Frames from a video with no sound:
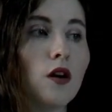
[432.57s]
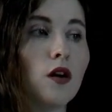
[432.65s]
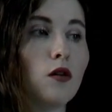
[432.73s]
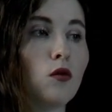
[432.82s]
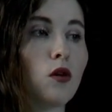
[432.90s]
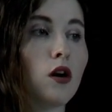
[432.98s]

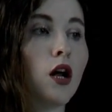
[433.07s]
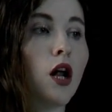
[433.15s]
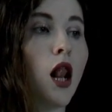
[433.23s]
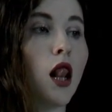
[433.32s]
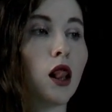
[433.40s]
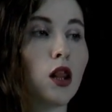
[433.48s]
Or
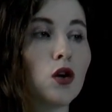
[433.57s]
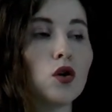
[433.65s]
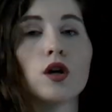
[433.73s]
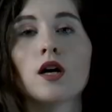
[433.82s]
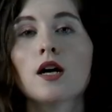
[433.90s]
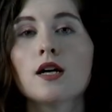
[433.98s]

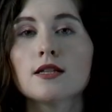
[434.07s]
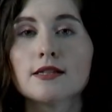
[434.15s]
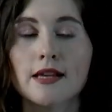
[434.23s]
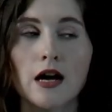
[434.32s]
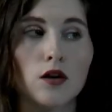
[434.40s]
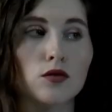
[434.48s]
look,
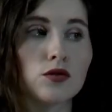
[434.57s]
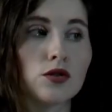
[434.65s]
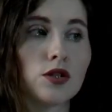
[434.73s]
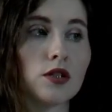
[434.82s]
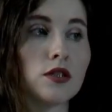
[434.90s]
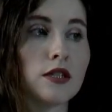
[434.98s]
sound,
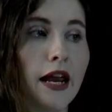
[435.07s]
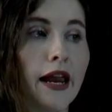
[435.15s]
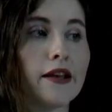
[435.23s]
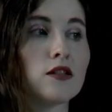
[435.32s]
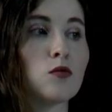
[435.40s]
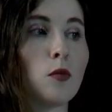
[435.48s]

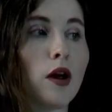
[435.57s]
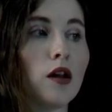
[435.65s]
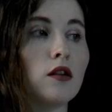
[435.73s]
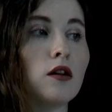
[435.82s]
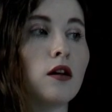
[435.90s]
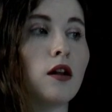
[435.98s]
taste,
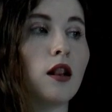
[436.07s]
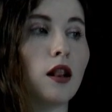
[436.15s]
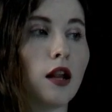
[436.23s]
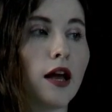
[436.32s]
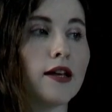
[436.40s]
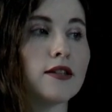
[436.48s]
smell
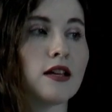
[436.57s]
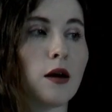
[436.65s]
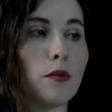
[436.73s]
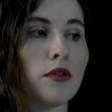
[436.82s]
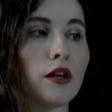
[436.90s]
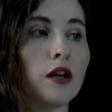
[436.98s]
like
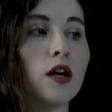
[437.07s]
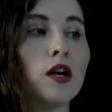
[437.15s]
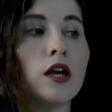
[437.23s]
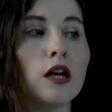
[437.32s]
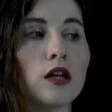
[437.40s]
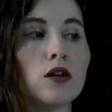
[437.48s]
something.
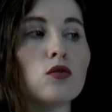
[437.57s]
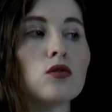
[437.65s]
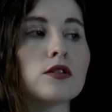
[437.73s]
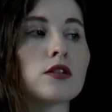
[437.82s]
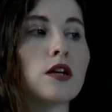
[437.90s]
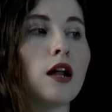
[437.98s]
He
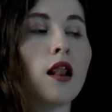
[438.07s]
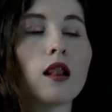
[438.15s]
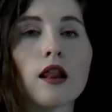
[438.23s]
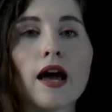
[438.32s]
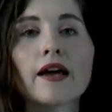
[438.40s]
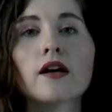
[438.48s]
looks
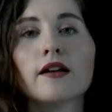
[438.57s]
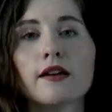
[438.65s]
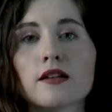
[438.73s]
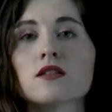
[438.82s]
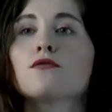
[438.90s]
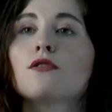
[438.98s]
like
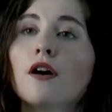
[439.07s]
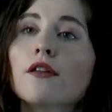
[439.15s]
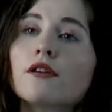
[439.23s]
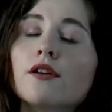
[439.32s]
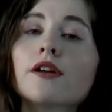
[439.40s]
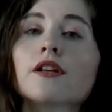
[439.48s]
his
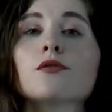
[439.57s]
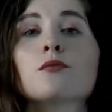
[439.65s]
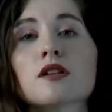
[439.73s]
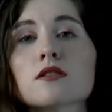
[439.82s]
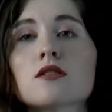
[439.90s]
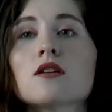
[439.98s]
father. It
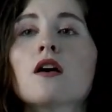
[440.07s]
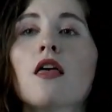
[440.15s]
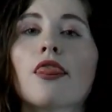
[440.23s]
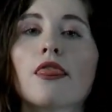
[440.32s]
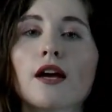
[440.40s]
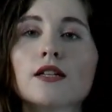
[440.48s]
means
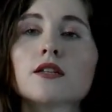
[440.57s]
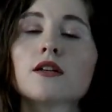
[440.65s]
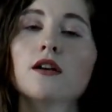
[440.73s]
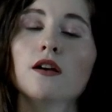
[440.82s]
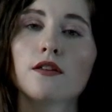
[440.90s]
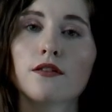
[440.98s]
that
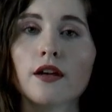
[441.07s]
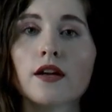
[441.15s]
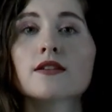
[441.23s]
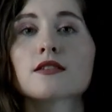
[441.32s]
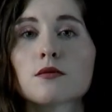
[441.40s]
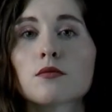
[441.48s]
they are
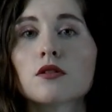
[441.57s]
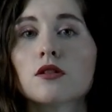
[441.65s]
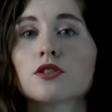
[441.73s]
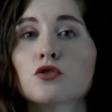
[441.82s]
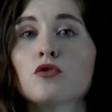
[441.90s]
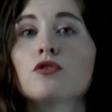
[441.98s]

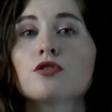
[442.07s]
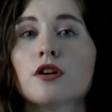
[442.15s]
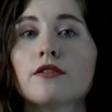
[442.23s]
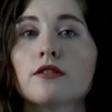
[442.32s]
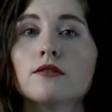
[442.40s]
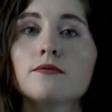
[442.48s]
similar to each
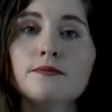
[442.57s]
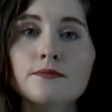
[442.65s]
other.